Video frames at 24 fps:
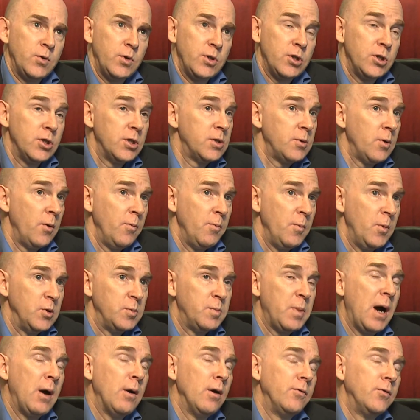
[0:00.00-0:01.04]
which is the most
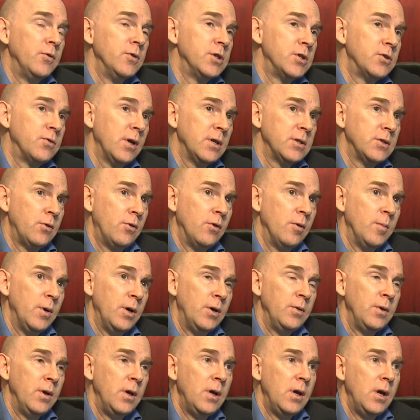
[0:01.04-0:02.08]
powerful stress
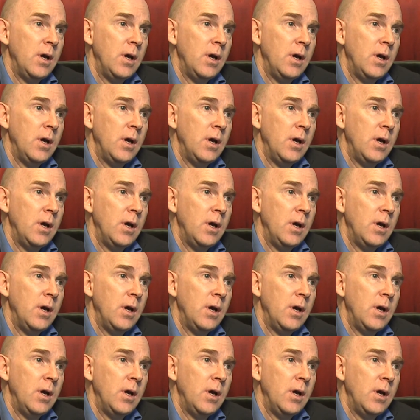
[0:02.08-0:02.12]
hormone,